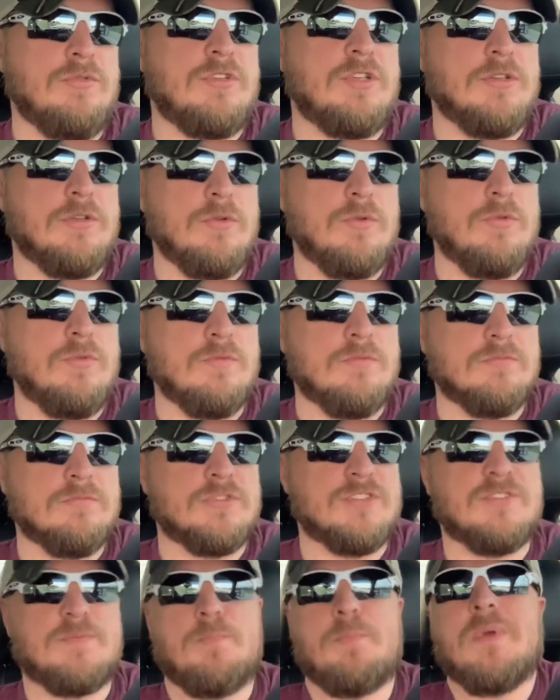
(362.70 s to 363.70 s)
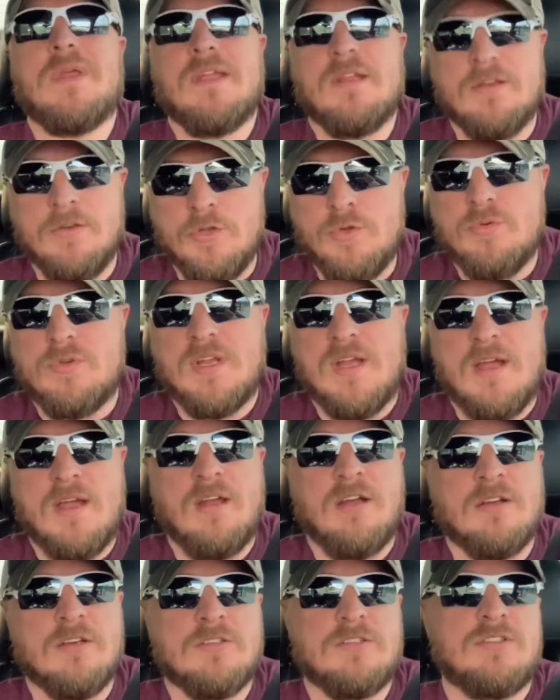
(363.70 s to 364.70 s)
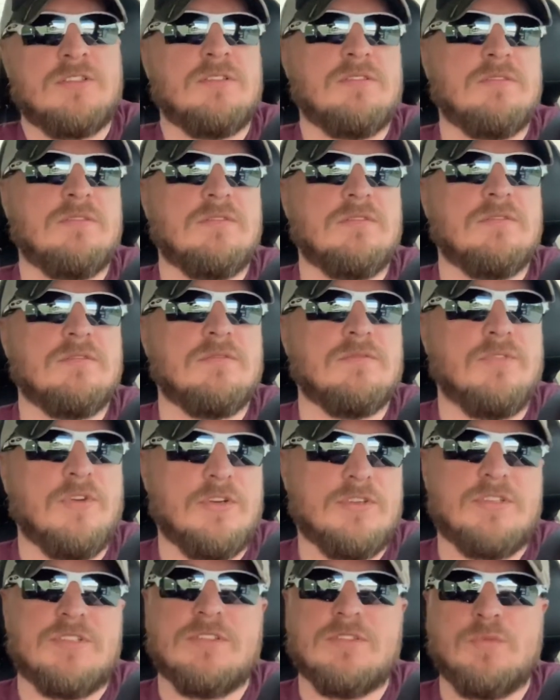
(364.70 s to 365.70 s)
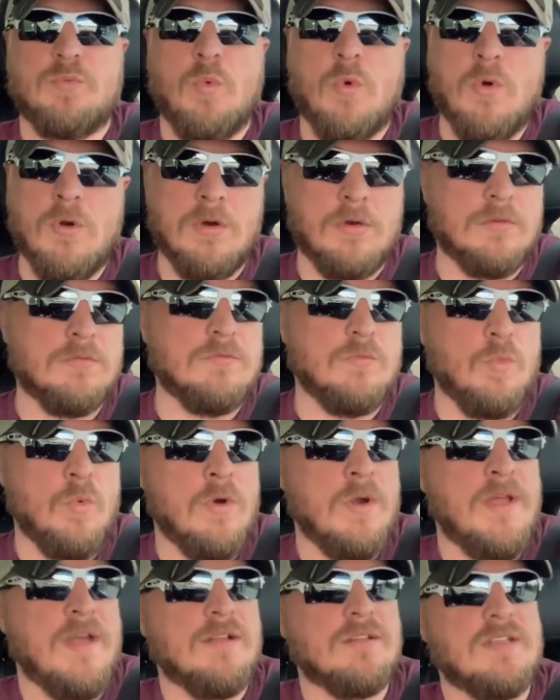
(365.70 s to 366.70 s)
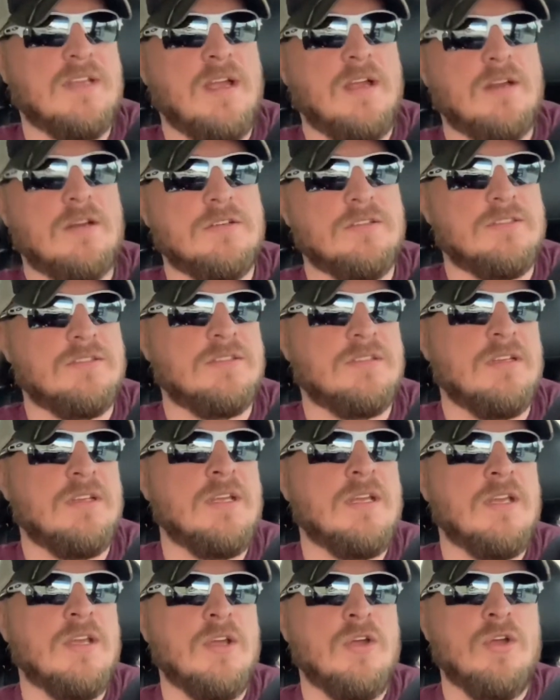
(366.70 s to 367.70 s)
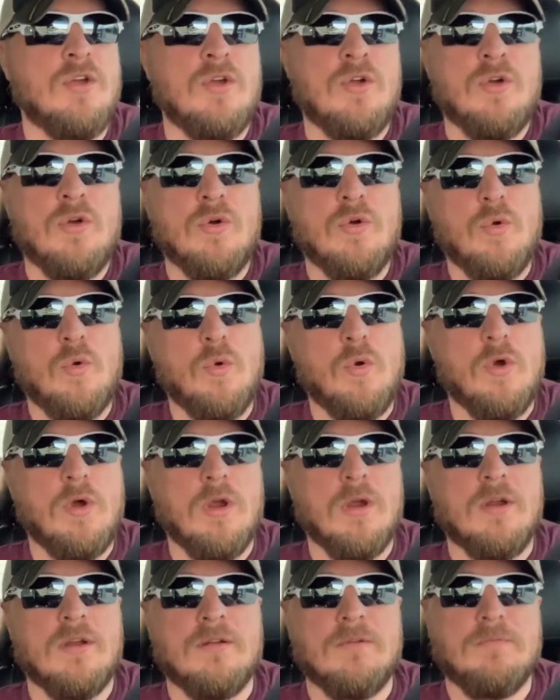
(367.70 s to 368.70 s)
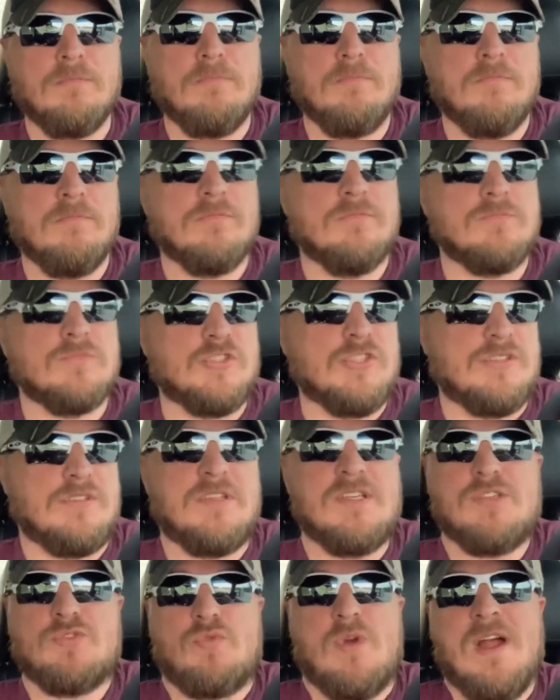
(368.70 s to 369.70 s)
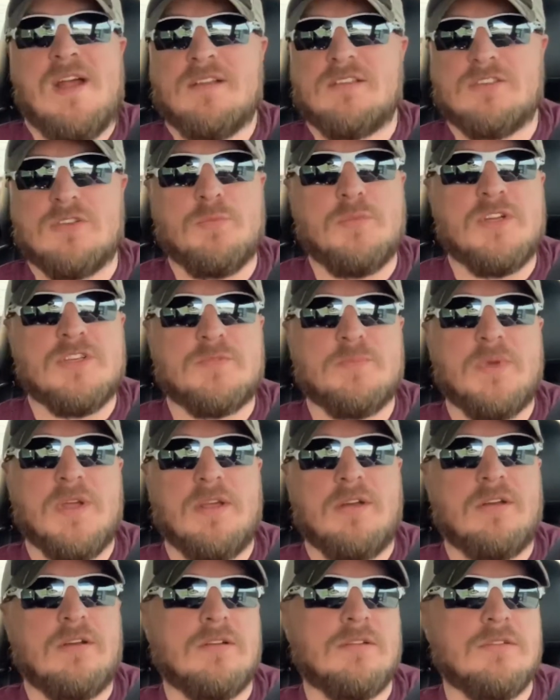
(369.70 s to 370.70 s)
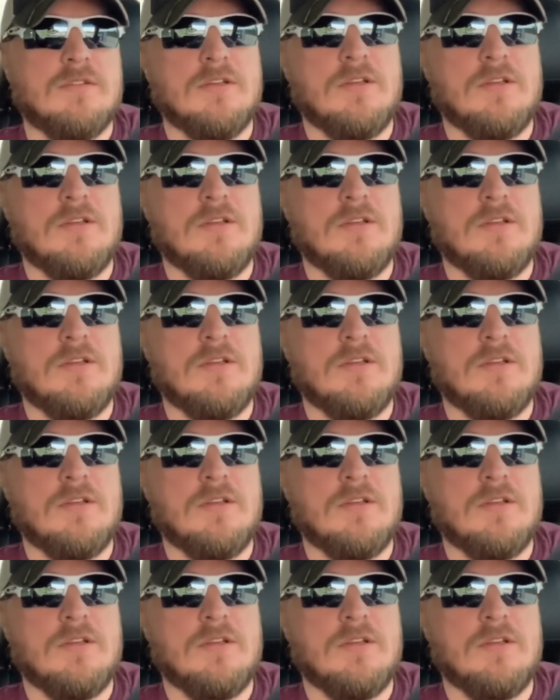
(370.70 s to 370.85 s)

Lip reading: to just being new tires versus worn out tires, or just these ride so much better.